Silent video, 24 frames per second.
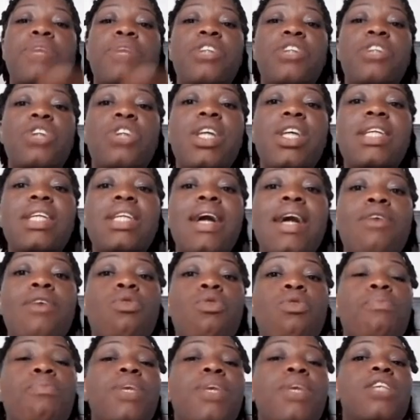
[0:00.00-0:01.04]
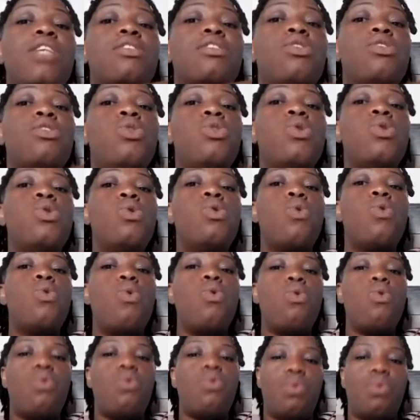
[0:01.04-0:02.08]
the pressure in that room is
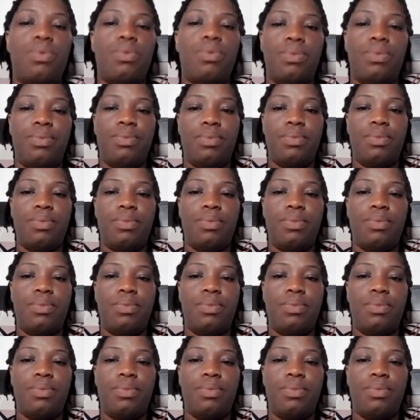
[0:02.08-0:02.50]
low.